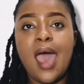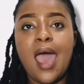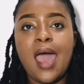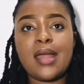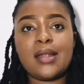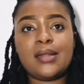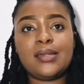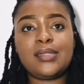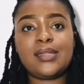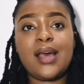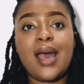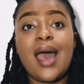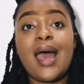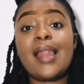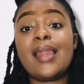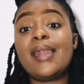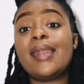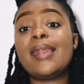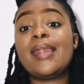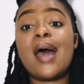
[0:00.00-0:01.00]
and
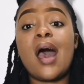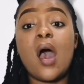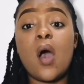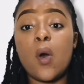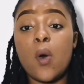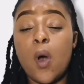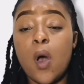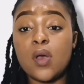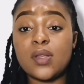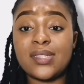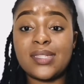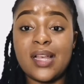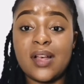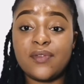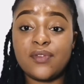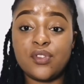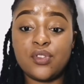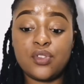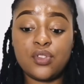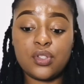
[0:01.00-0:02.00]
allow
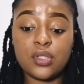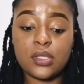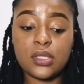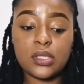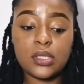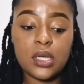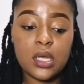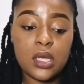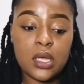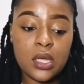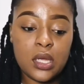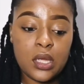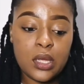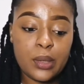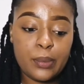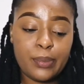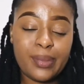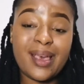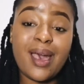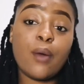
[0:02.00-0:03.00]
ourselves to just
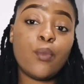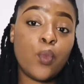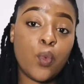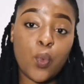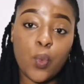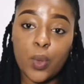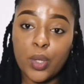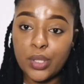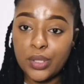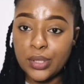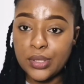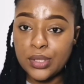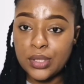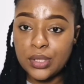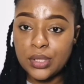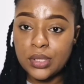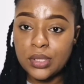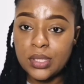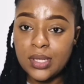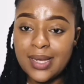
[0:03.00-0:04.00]
become
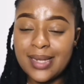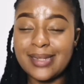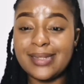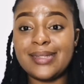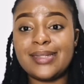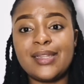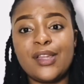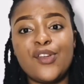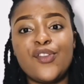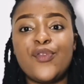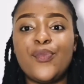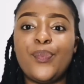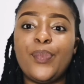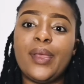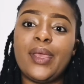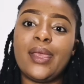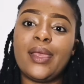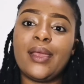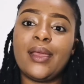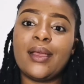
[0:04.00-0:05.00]
worse instead of
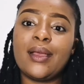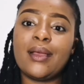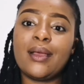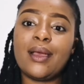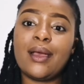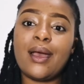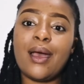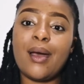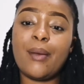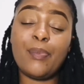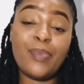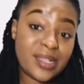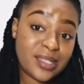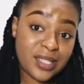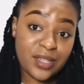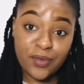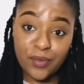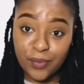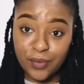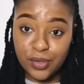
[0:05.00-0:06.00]
being a
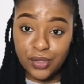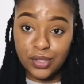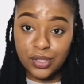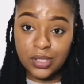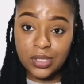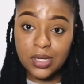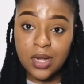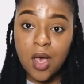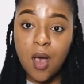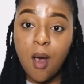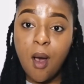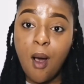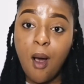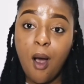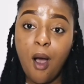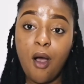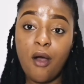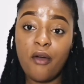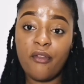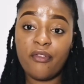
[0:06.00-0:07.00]
better version
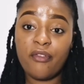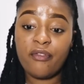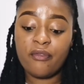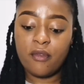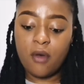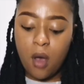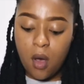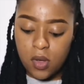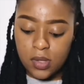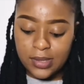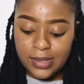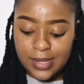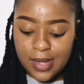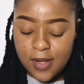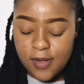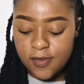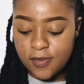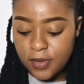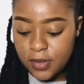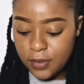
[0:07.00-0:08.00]
of
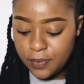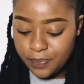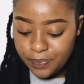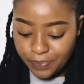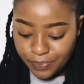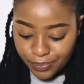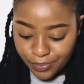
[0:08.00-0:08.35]
ourselves.